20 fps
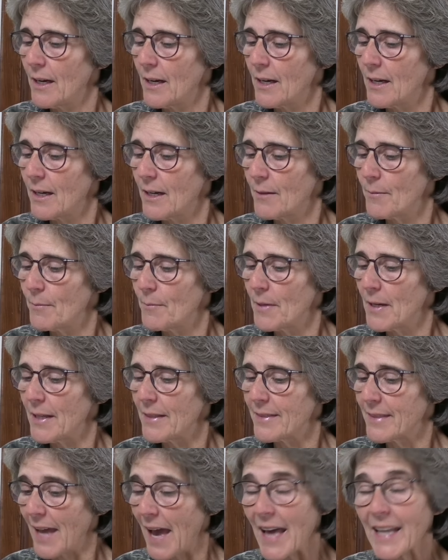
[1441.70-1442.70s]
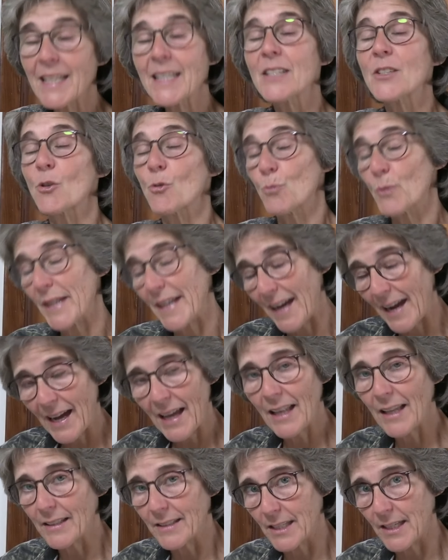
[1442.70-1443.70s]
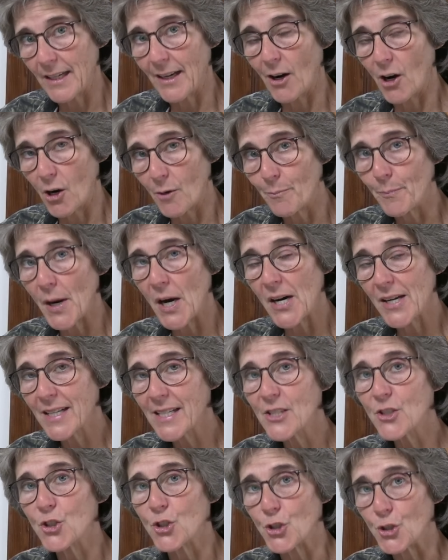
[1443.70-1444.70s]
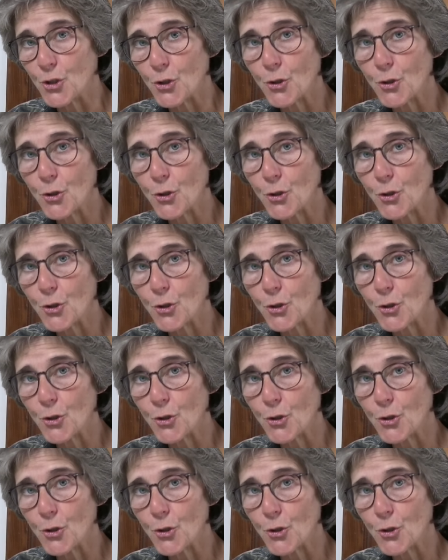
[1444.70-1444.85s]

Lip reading: That is a reality. Our bodies